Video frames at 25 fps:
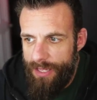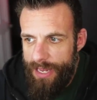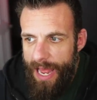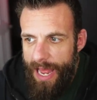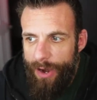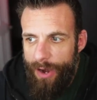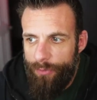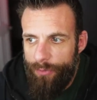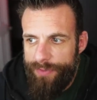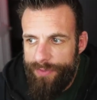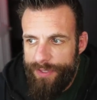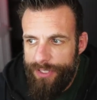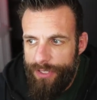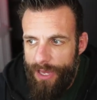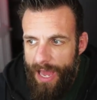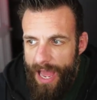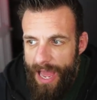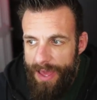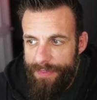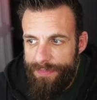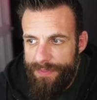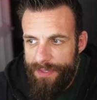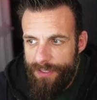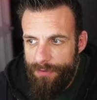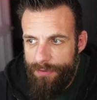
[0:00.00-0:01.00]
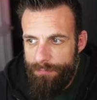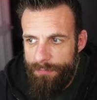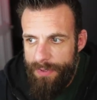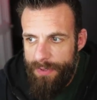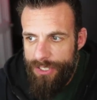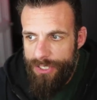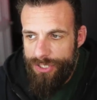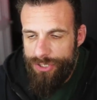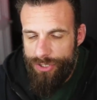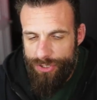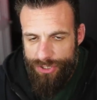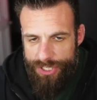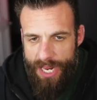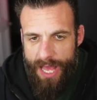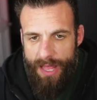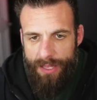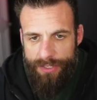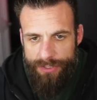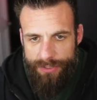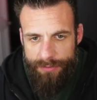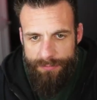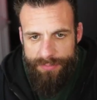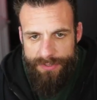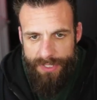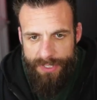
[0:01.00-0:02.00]
I don't think, I think men should challenge
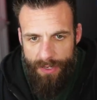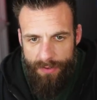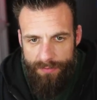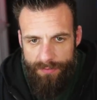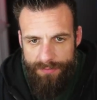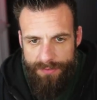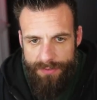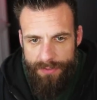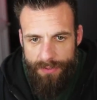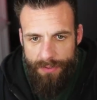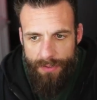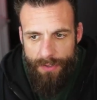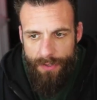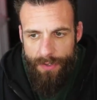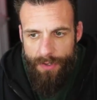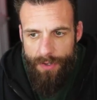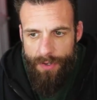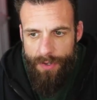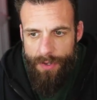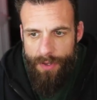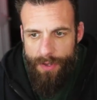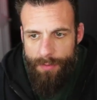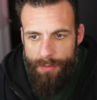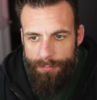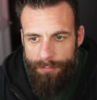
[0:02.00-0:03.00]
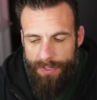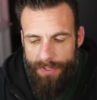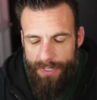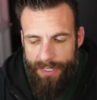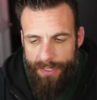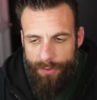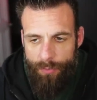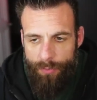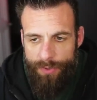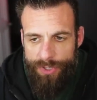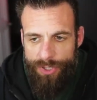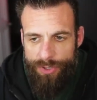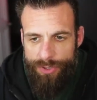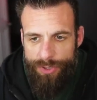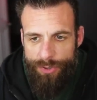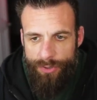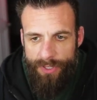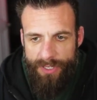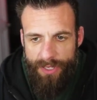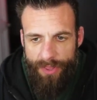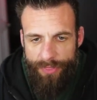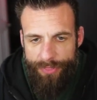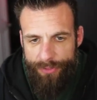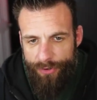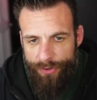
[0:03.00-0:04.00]
themselves. But like when you do like
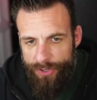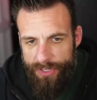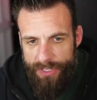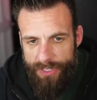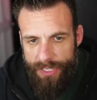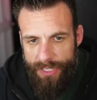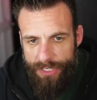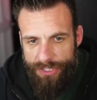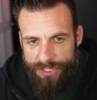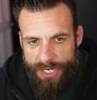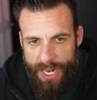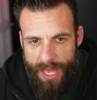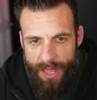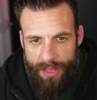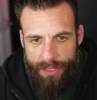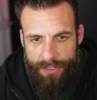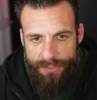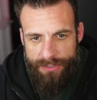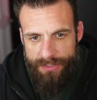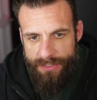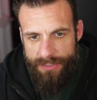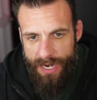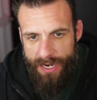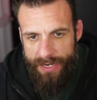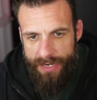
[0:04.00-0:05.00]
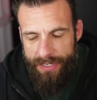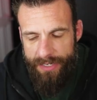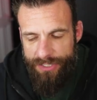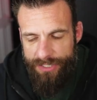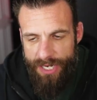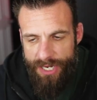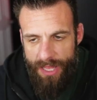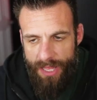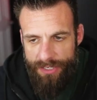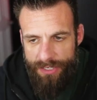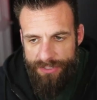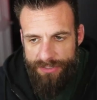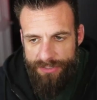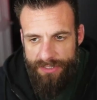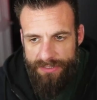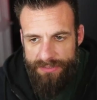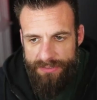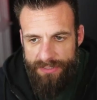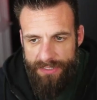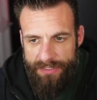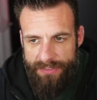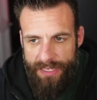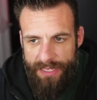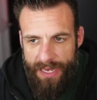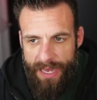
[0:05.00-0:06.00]
a thirty day challenge, ninety day challenge, things
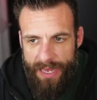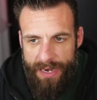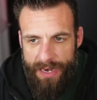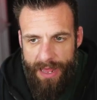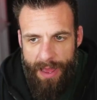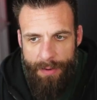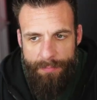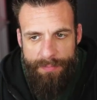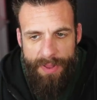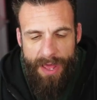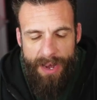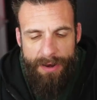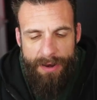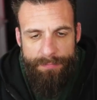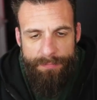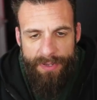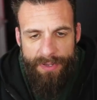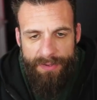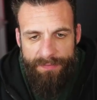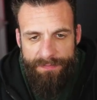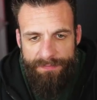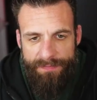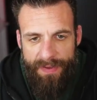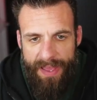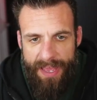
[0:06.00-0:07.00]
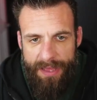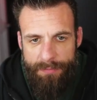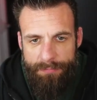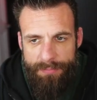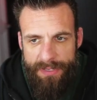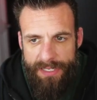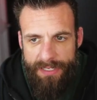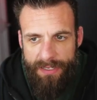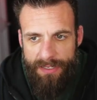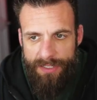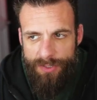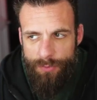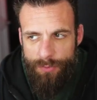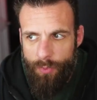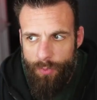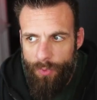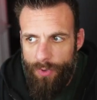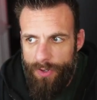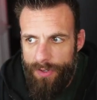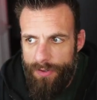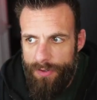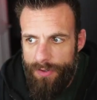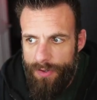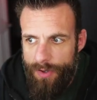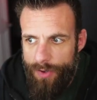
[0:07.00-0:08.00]
like that, I'm not a big fan because what,
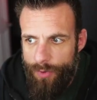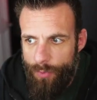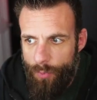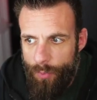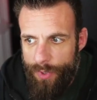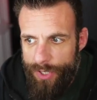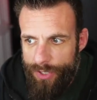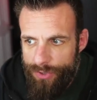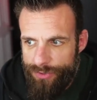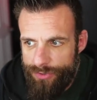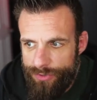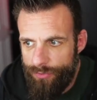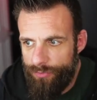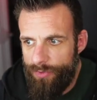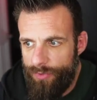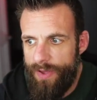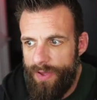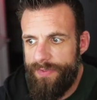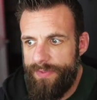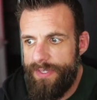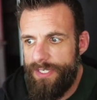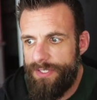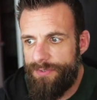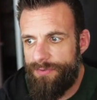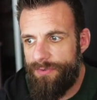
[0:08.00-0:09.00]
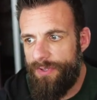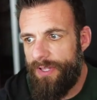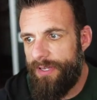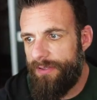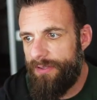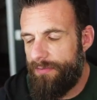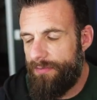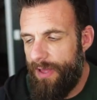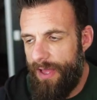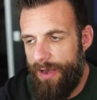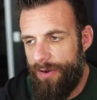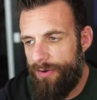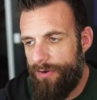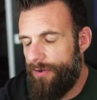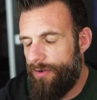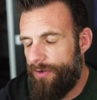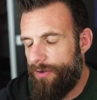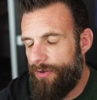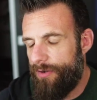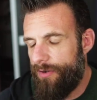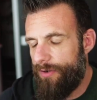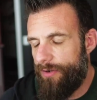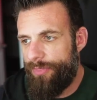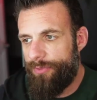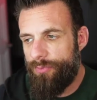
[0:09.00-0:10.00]
we used to run these for like, I don't know,
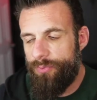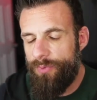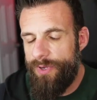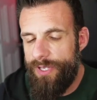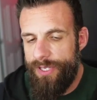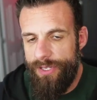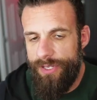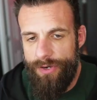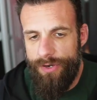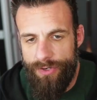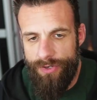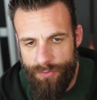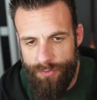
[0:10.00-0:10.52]
like three years.